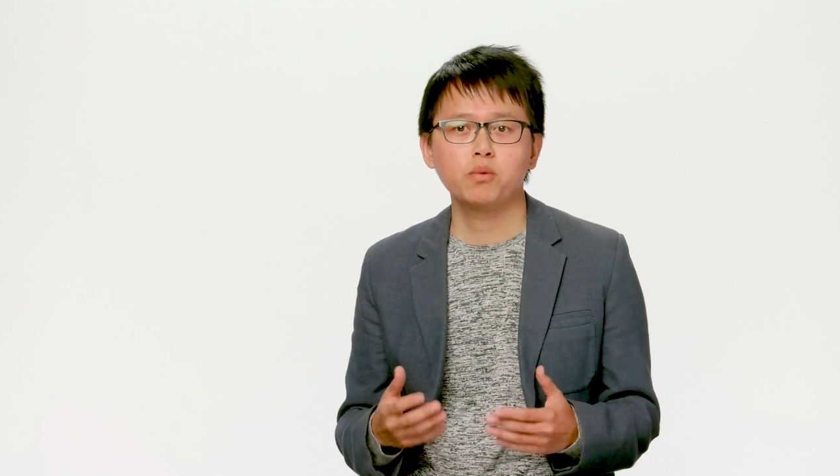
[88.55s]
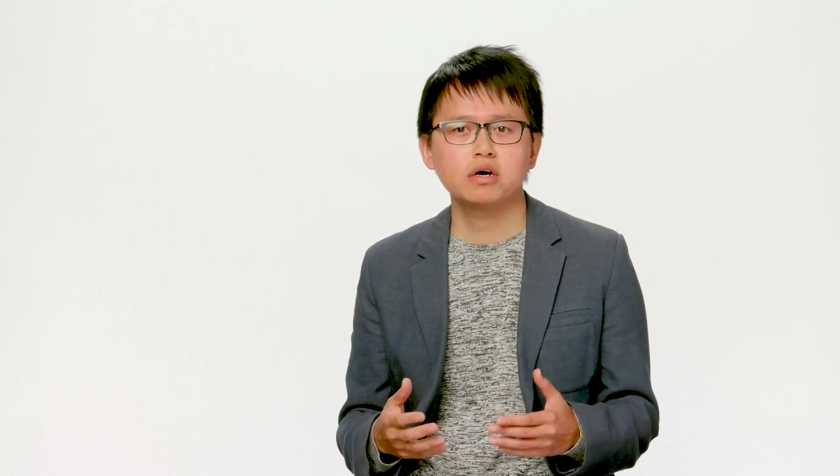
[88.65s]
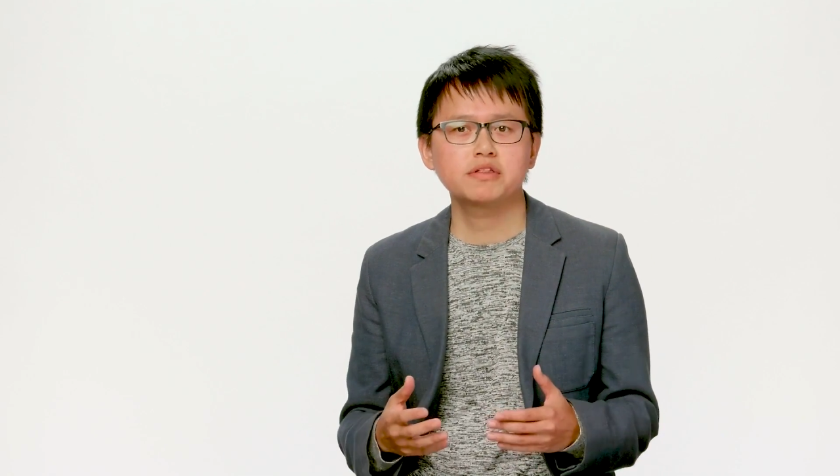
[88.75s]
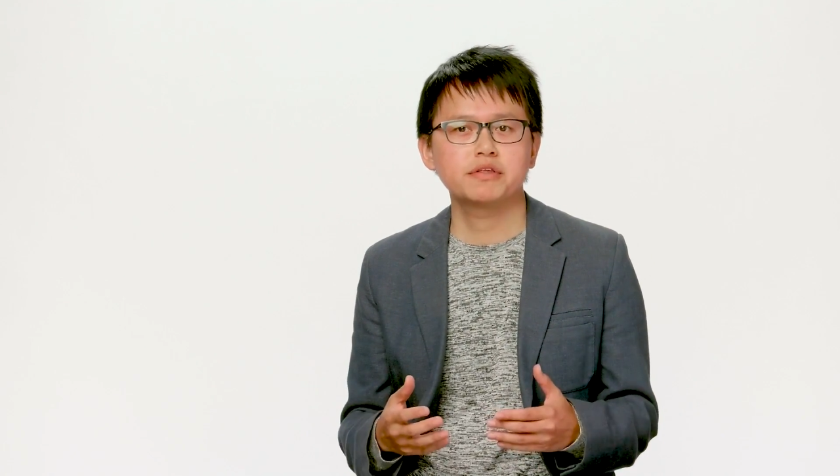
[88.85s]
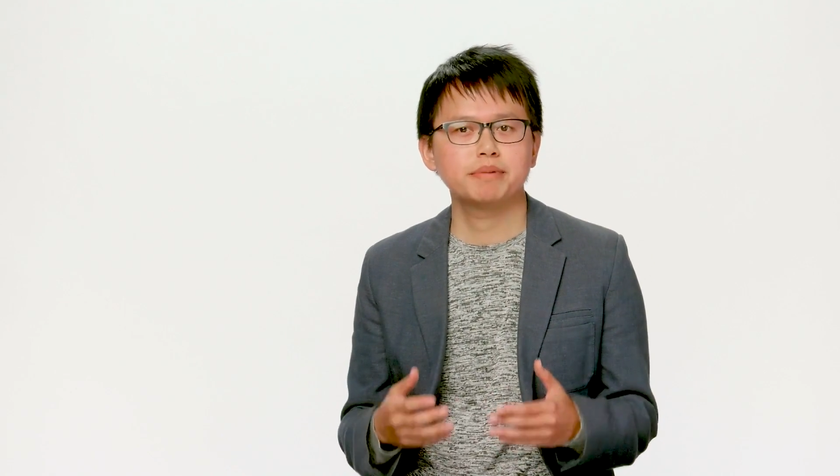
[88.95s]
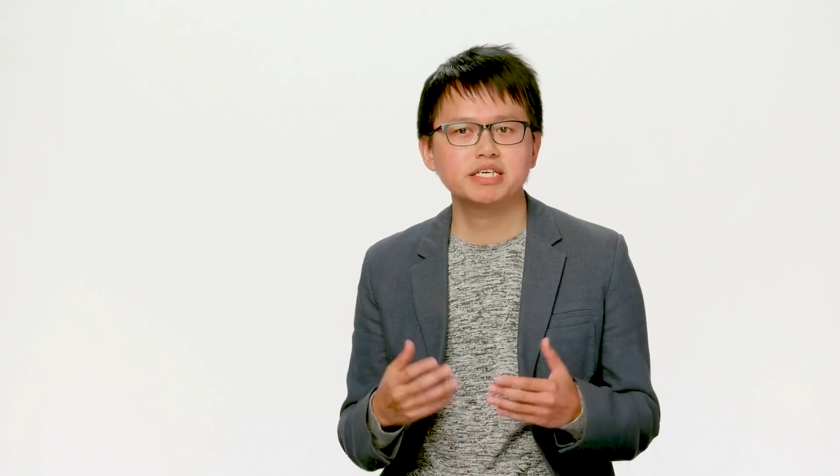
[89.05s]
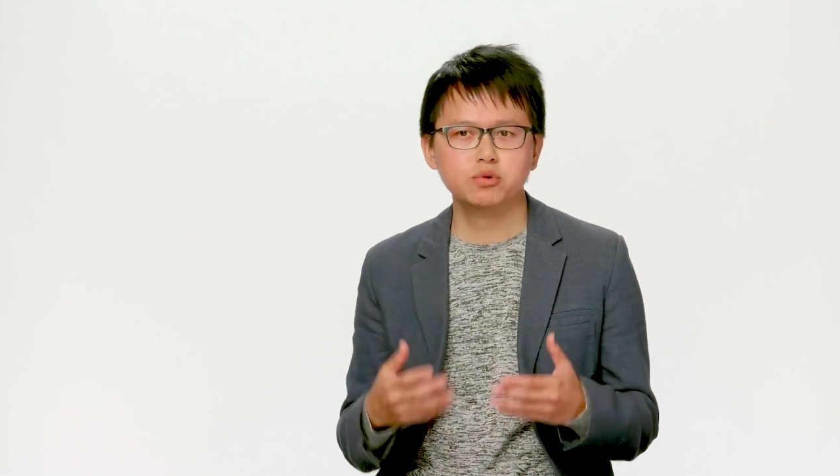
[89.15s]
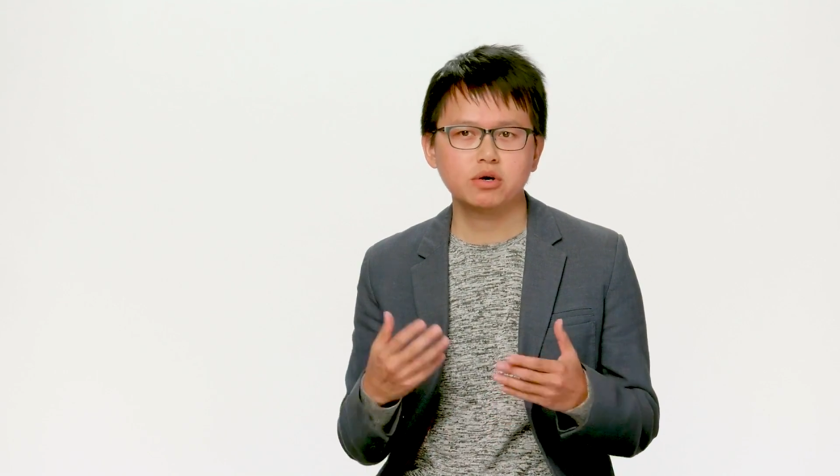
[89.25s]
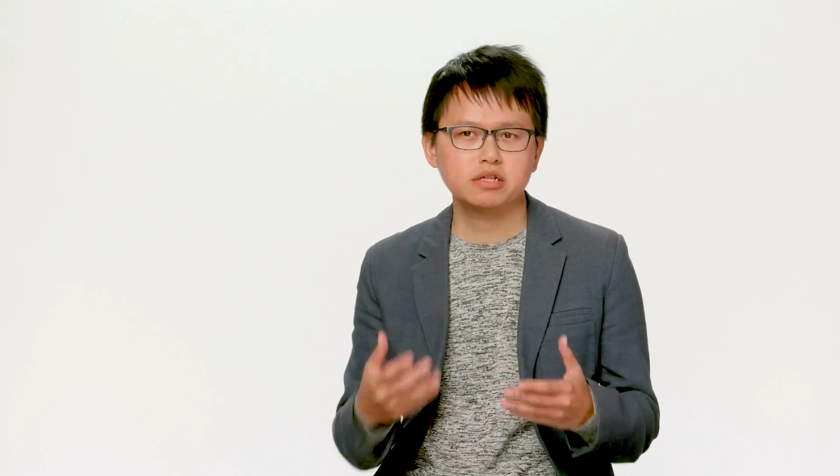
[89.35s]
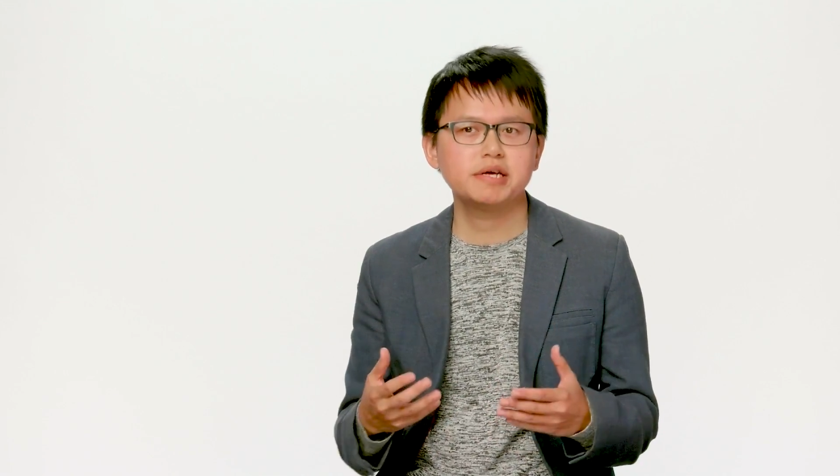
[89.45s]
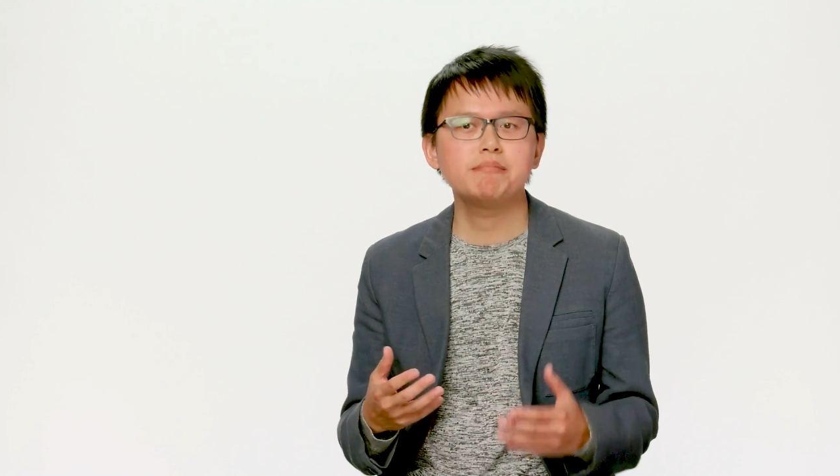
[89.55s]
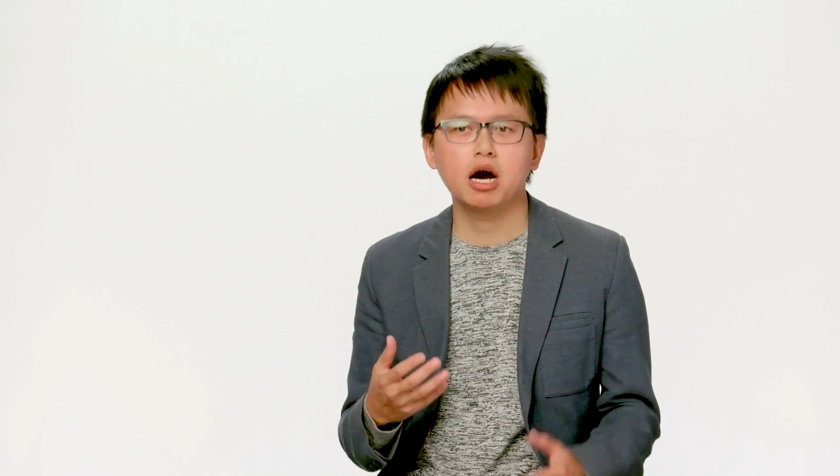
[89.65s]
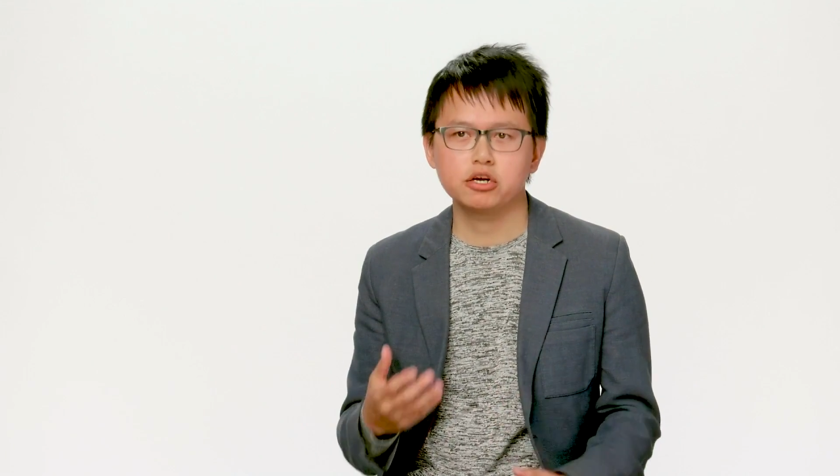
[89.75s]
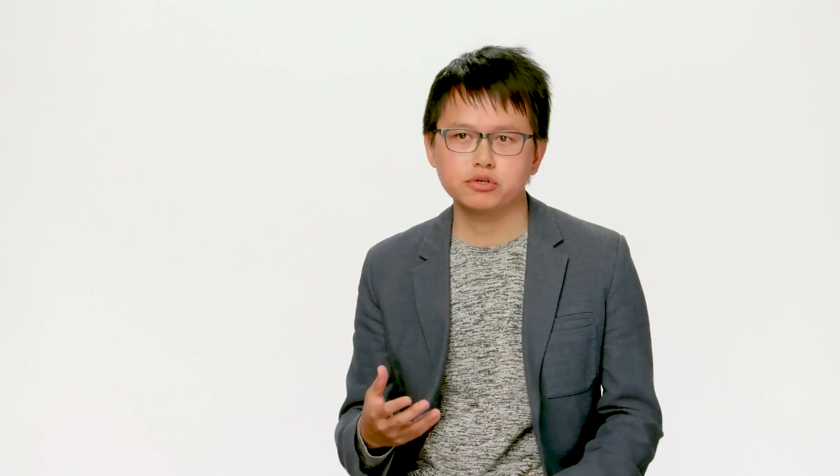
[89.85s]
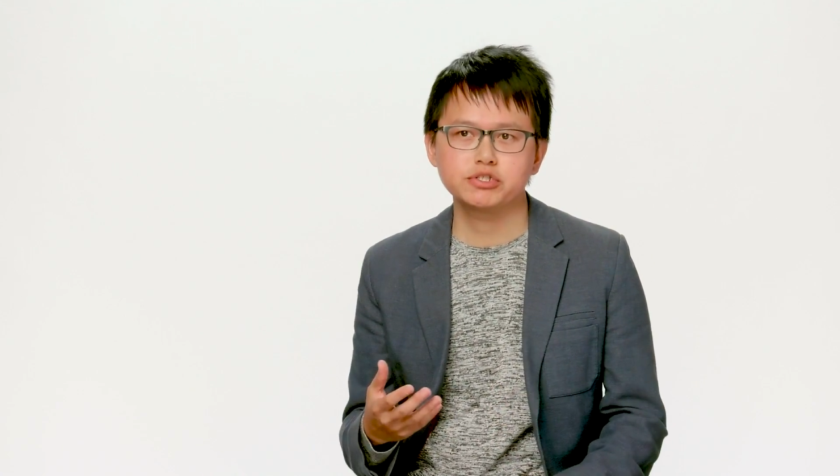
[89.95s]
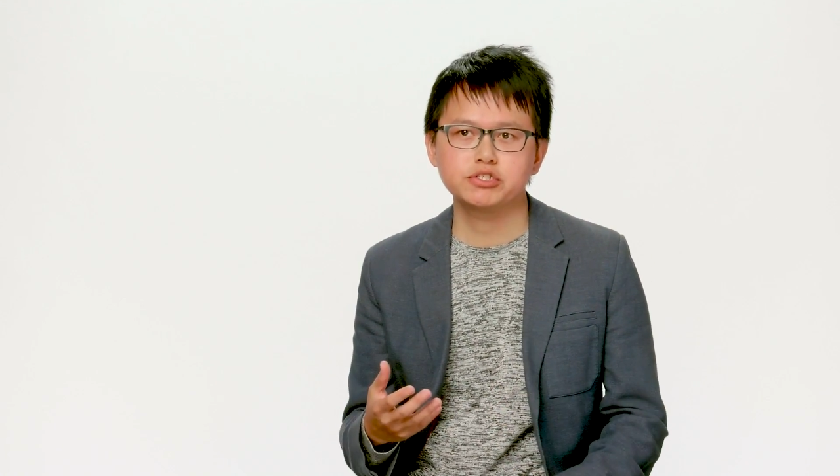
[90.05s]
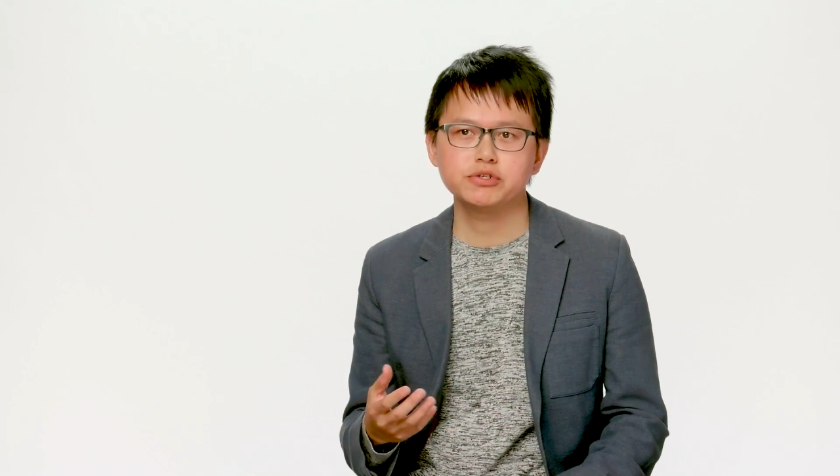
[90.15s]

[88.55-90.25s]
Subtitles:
want the best quality models